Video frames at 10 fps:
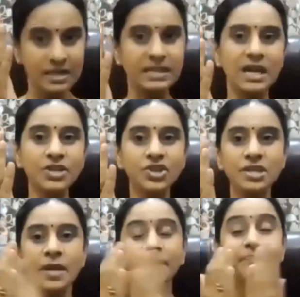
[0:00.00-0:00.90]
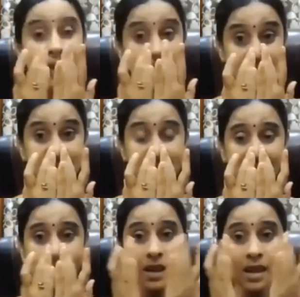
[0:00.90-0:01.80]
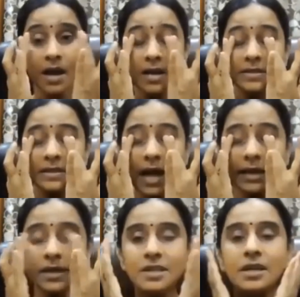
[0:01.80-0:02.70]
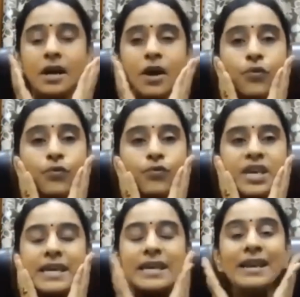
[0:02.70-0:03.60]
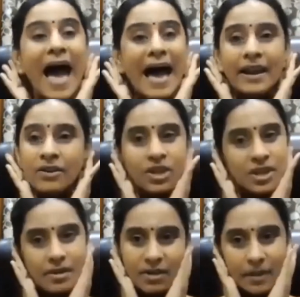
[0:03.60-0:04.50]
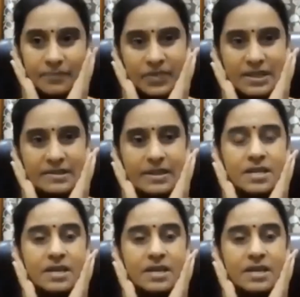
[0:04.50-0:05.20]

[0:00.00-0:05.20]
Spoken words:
Touch, smell, sight, feel, and hearing, isn't